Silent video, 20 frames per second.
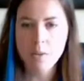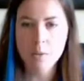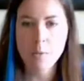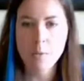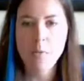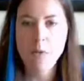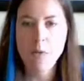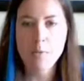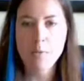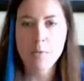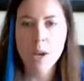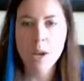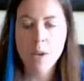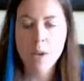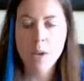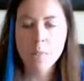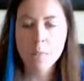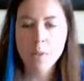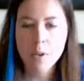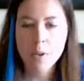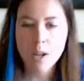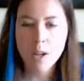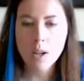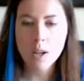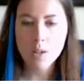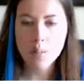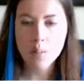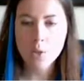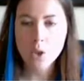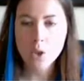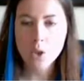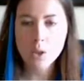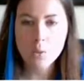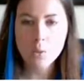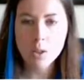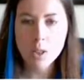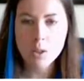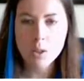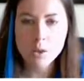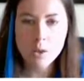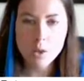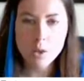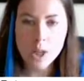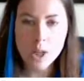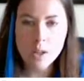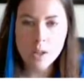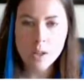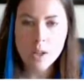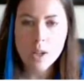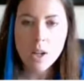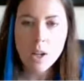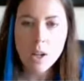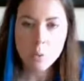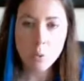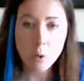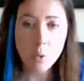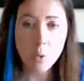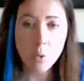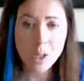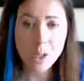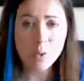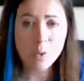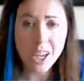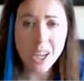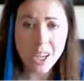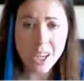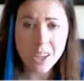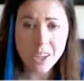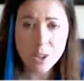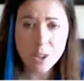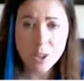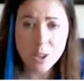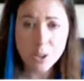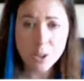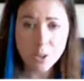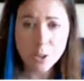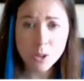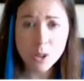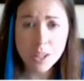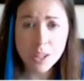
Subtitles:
for a print map. So you're going to be constrained by what you can do.